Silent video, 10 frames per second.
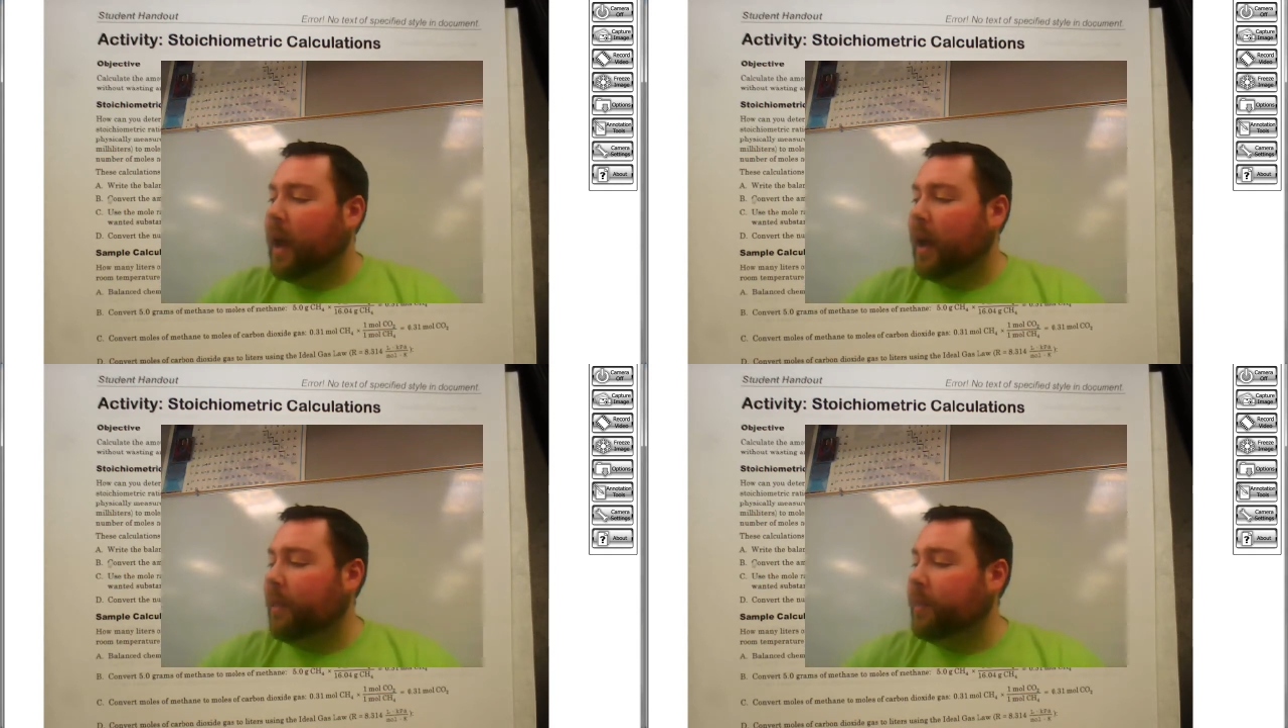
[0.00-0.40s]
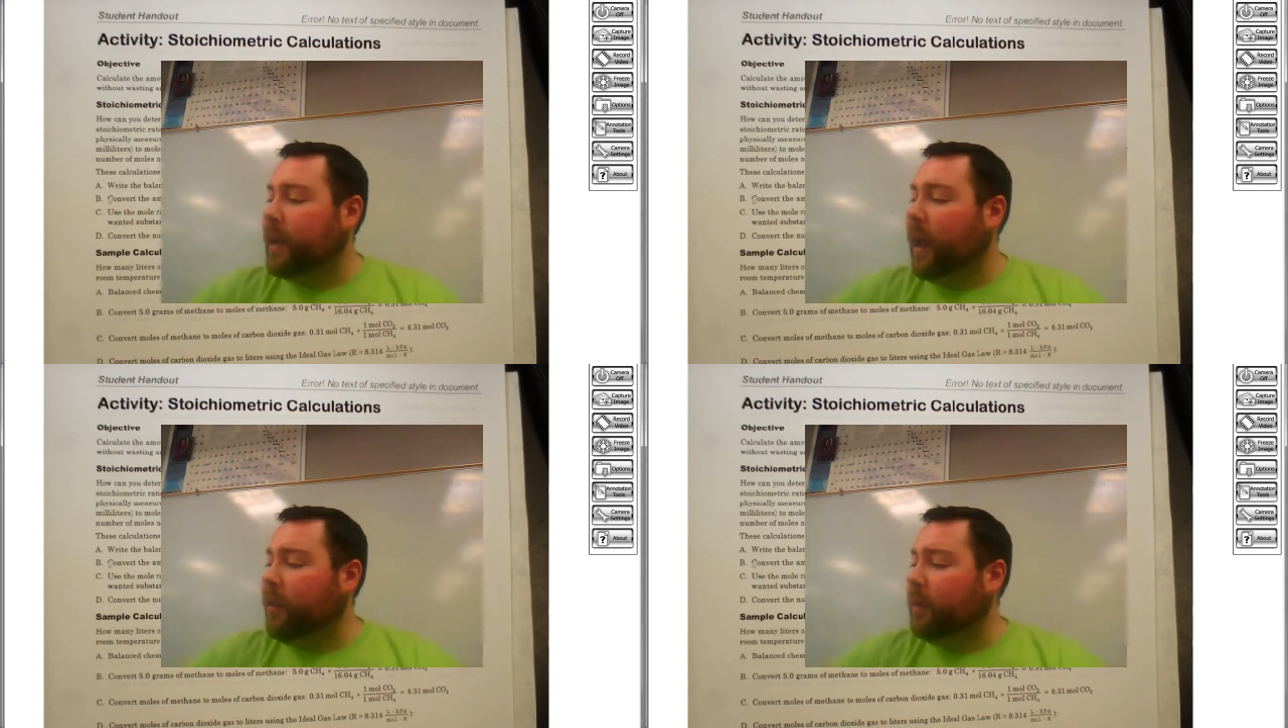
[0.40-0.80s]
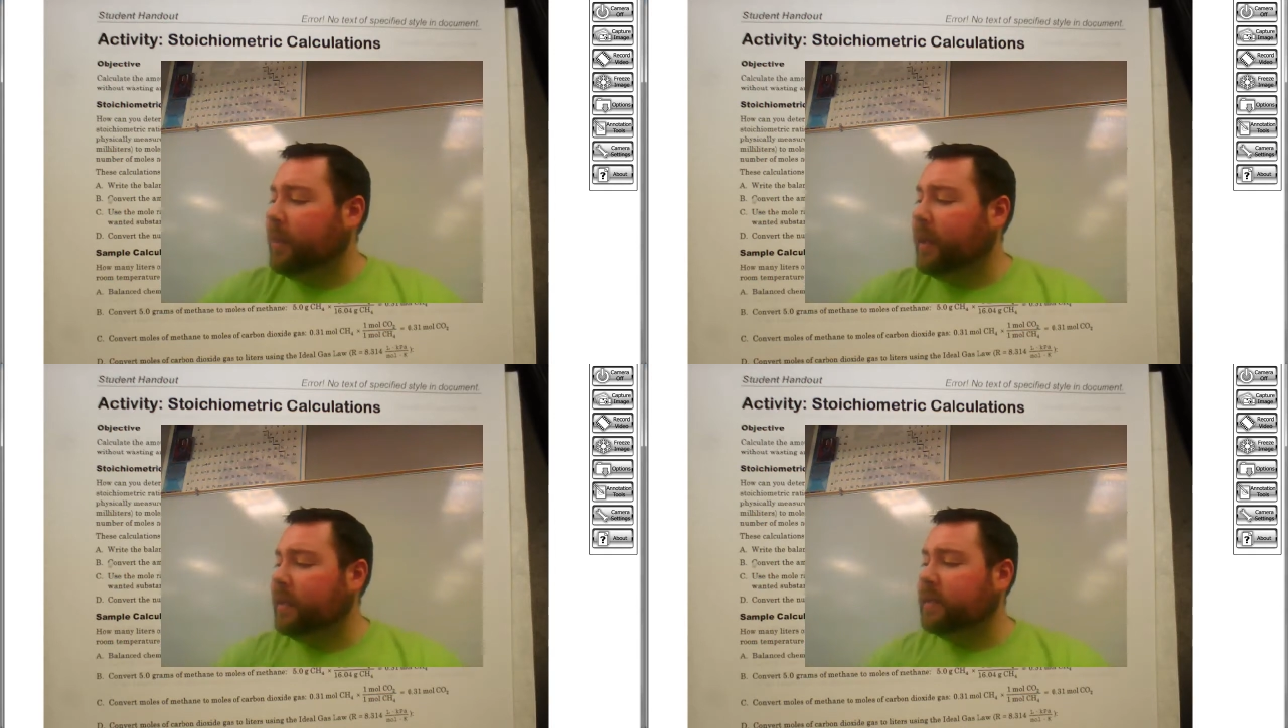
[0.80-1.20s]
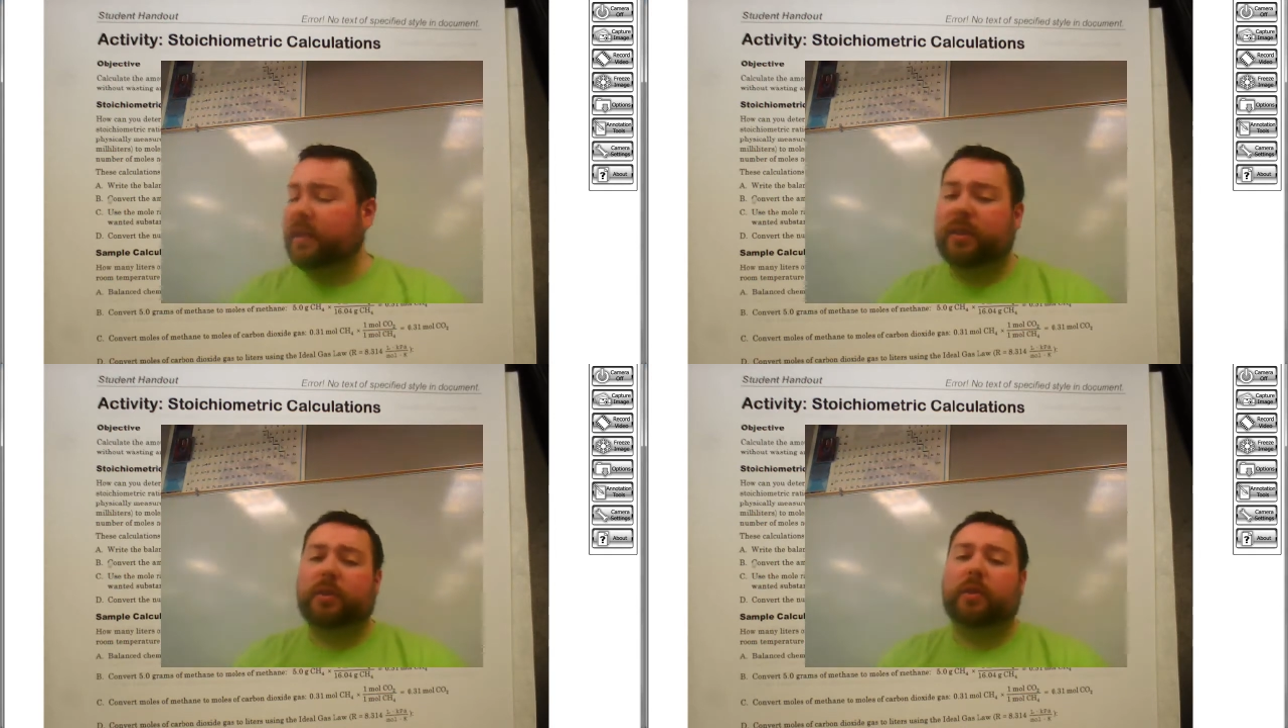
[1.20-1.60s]
The other piece
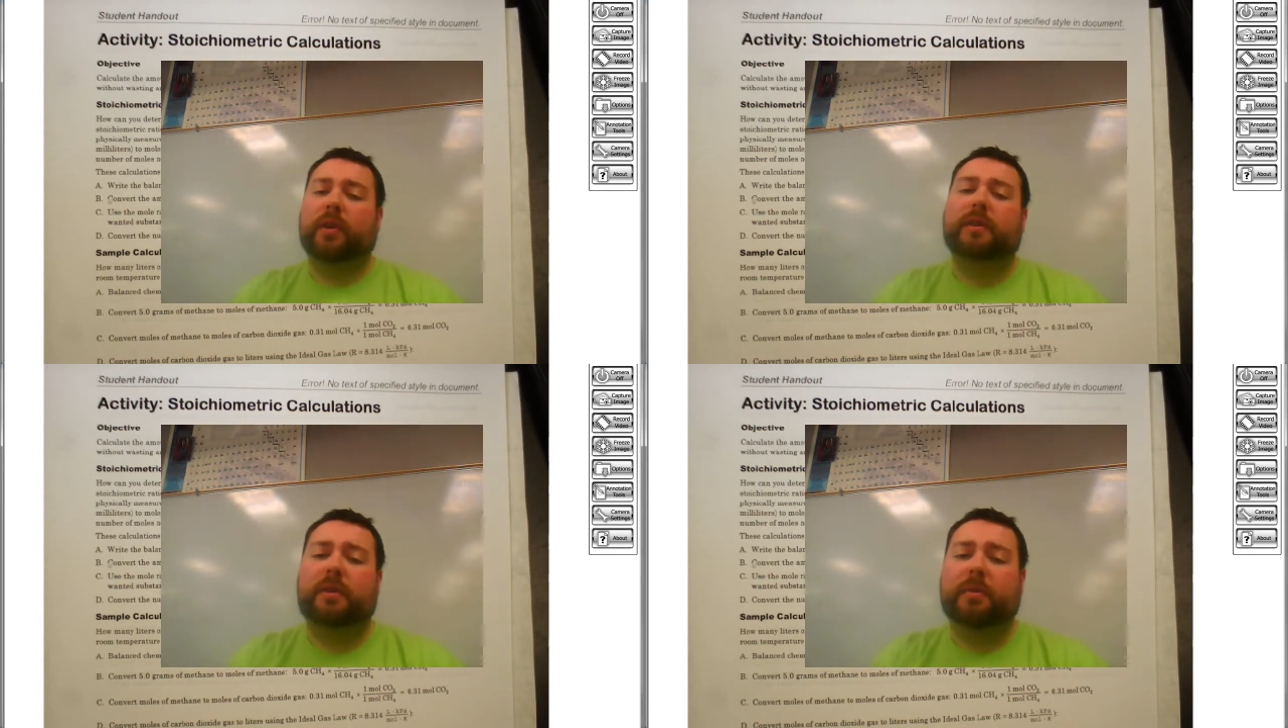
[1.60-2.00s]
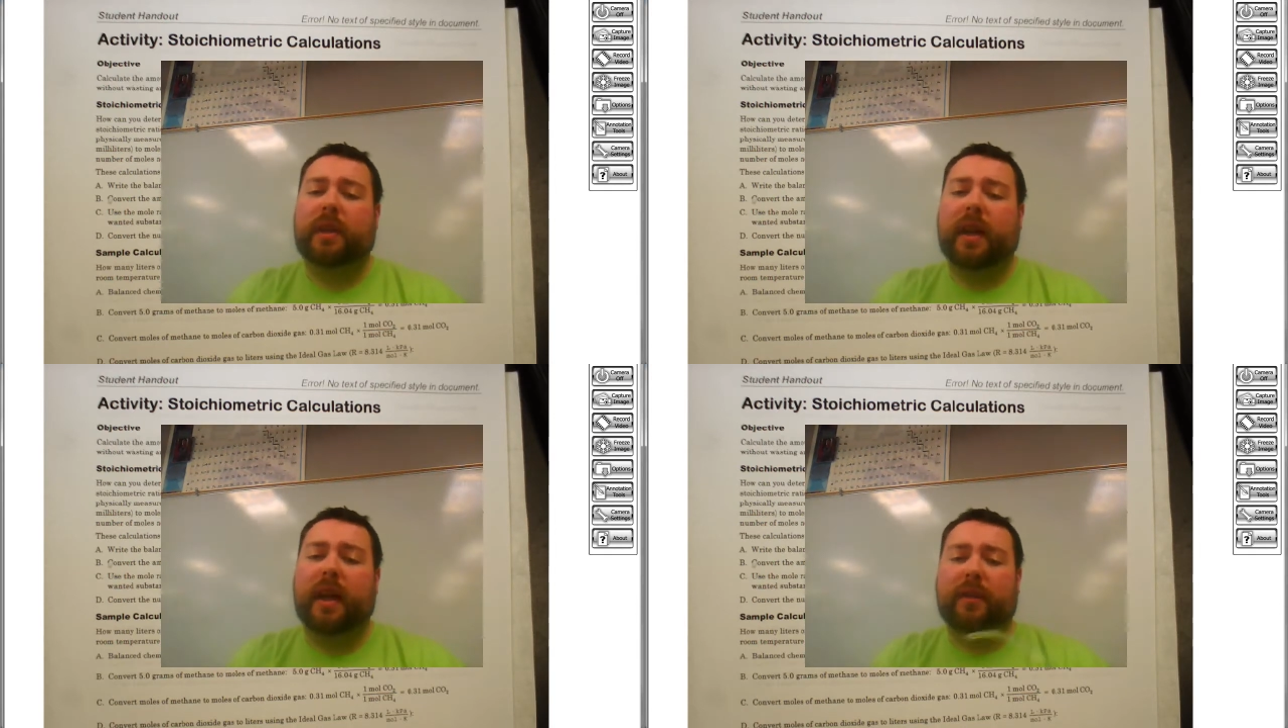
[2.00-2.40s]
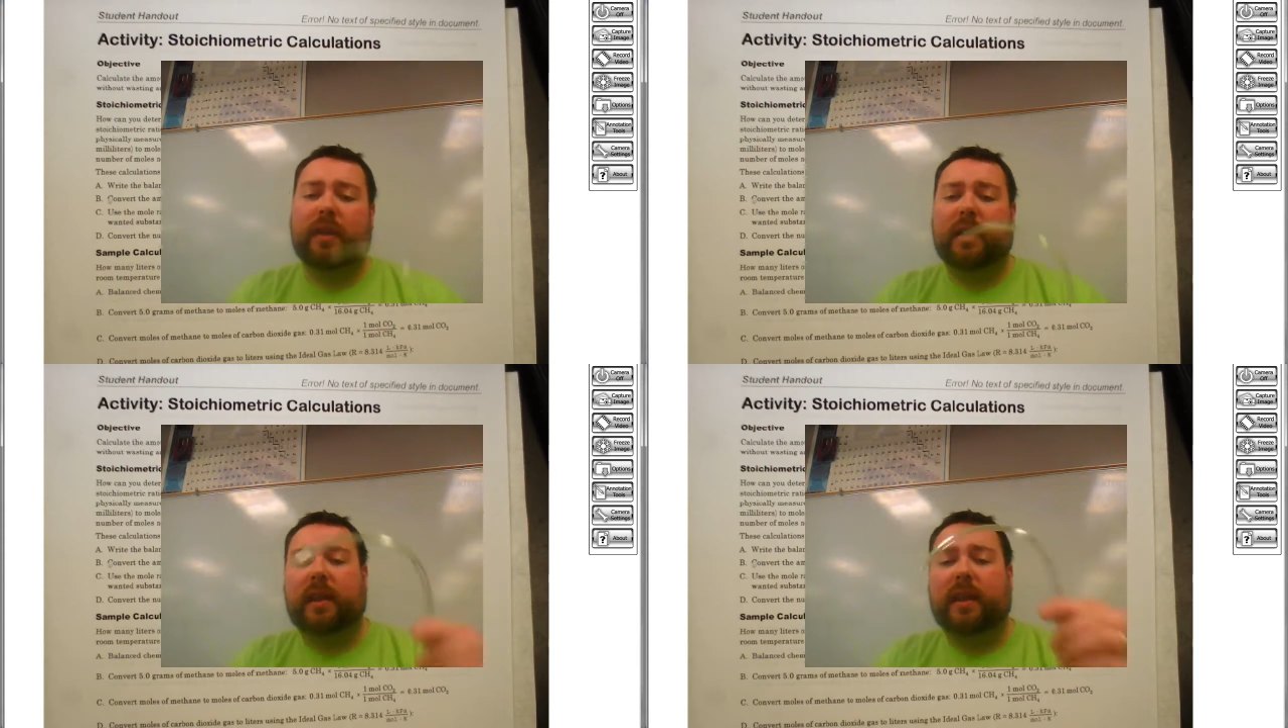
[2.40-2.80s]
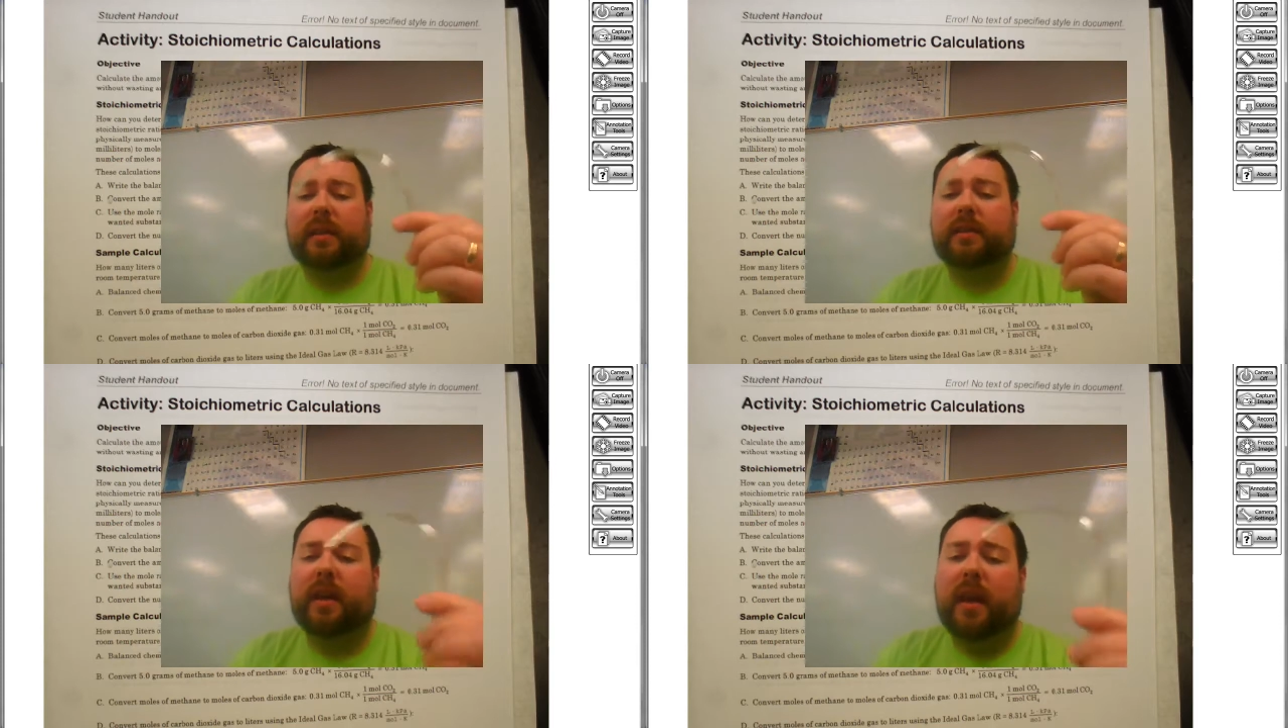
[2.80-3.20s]
that you're going to be having
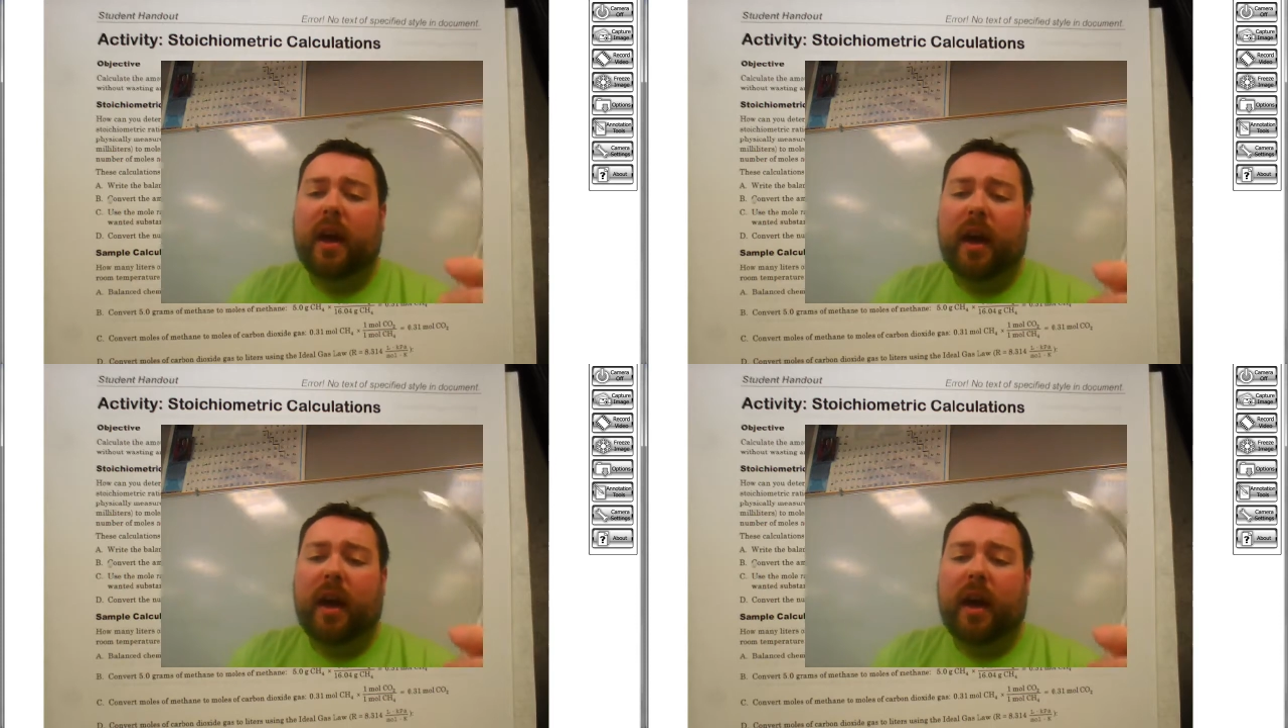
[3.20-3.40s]
is